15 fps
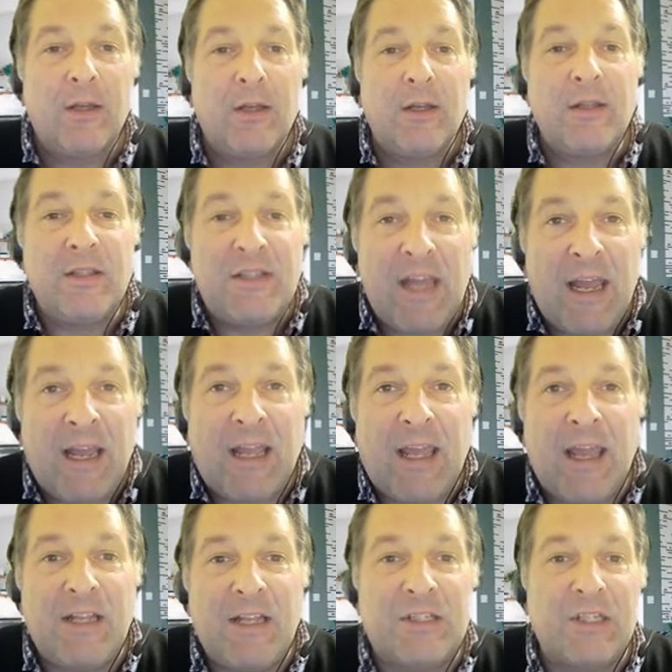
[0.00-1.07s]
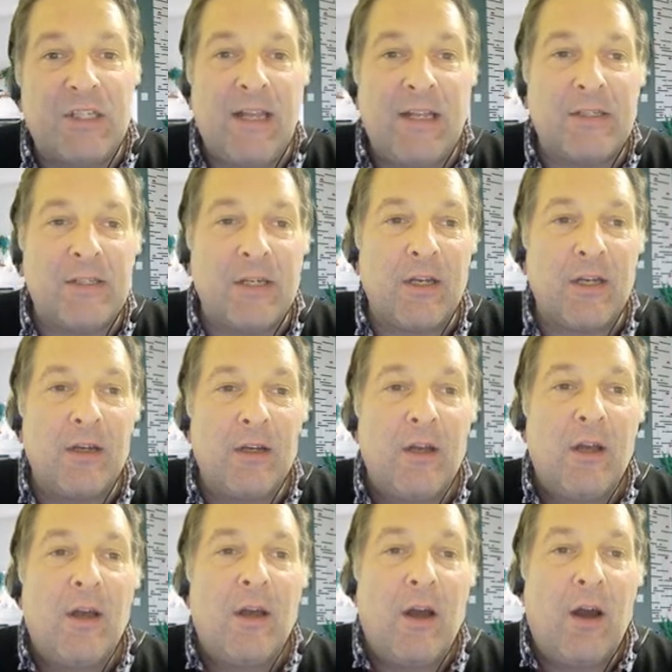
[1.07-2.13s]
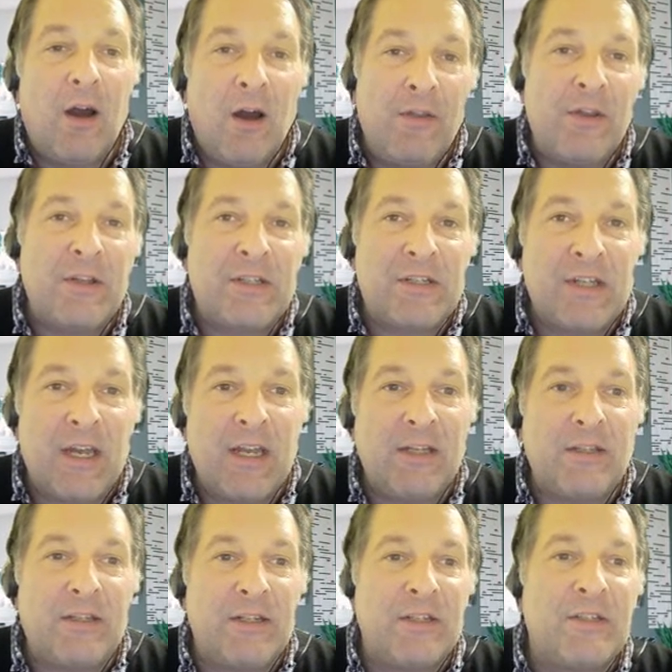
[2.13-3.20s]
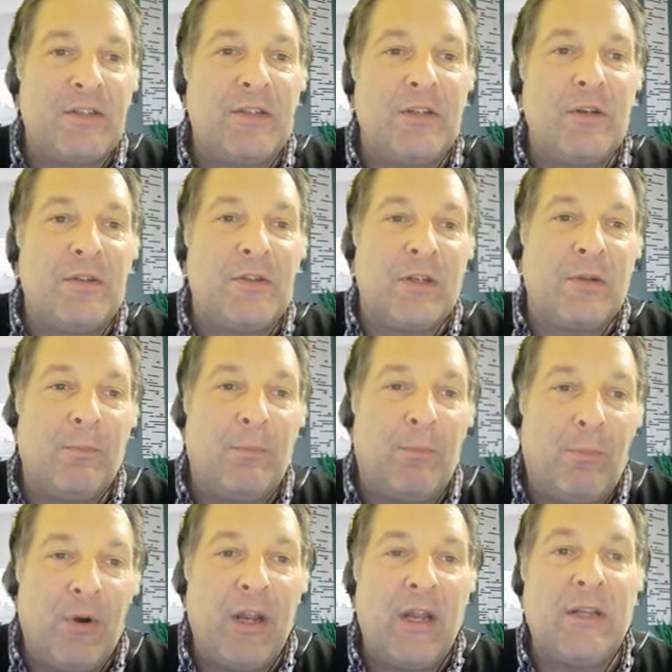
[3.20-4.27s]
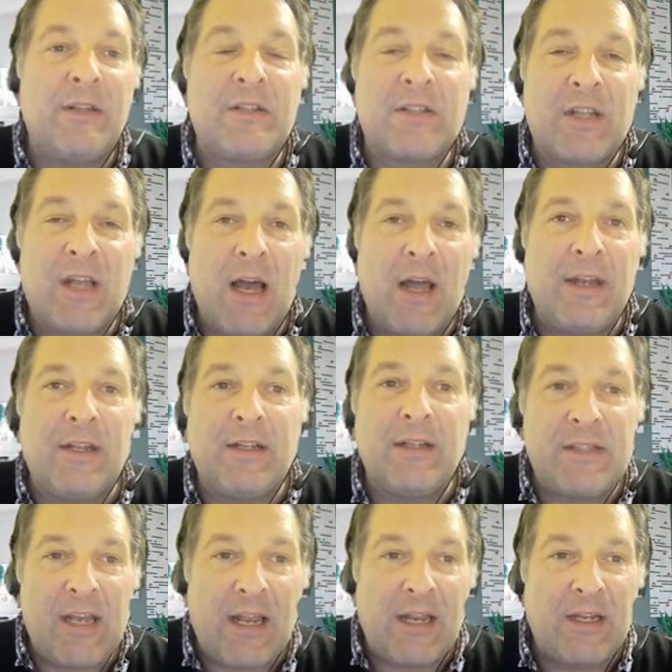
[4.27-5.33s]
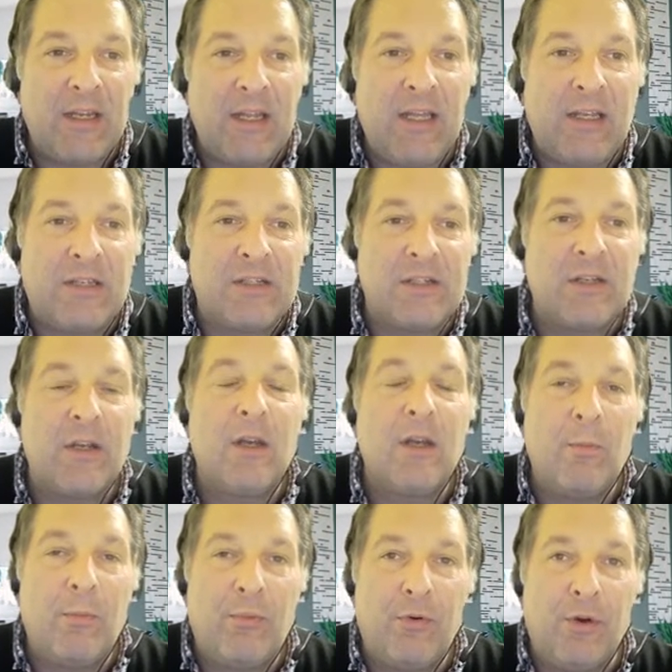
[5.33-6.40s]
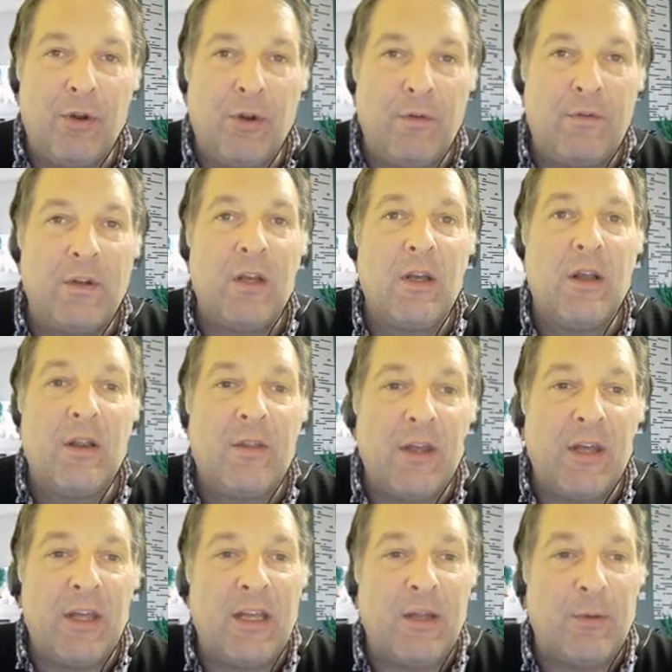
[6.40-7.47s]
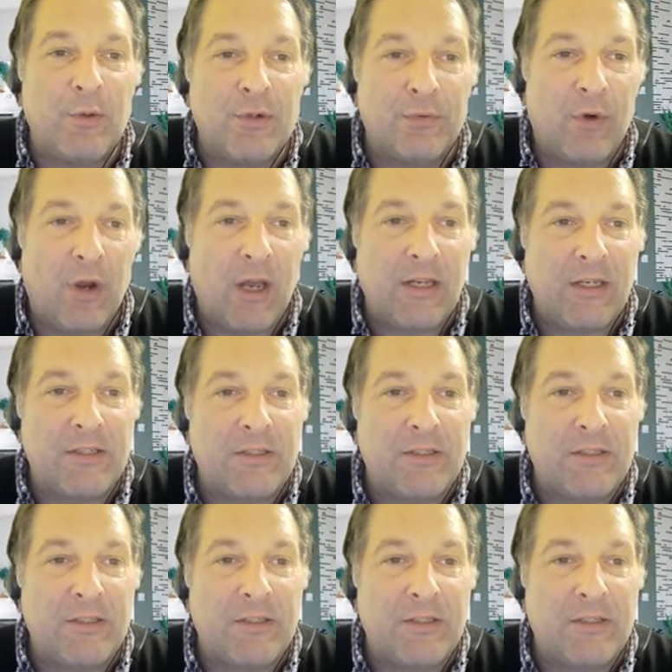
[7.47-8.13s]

Decades later, other scientists using brain scanning techniques proved that he was right.